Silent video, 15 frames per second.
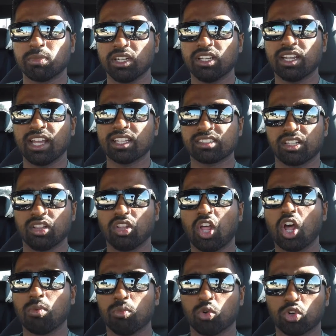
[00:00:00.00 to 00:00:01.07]
but it has a
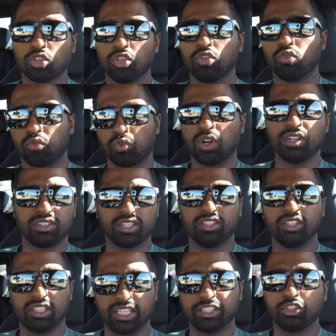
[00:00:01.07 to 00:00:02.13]
lot more grunt
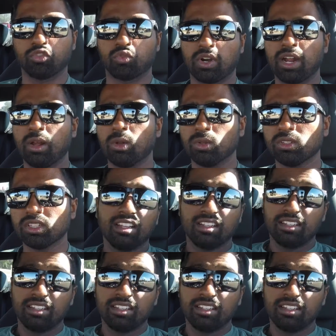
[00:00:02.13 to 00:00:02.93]
and like growl.